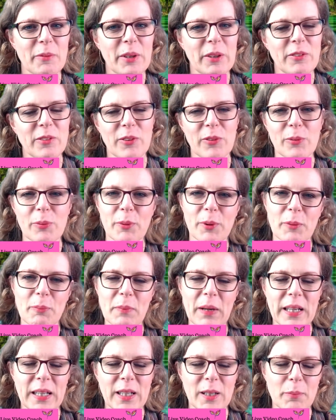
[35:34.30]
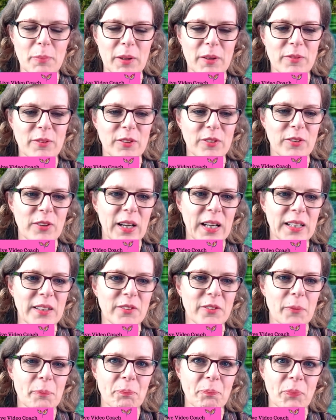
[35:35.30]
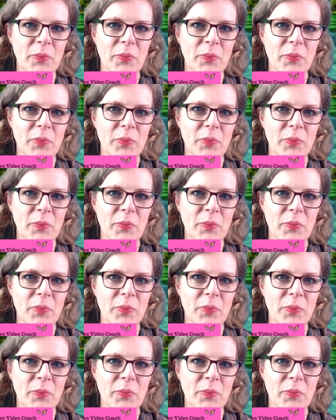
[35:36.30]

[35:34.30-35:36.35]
just want to make a bit of a change.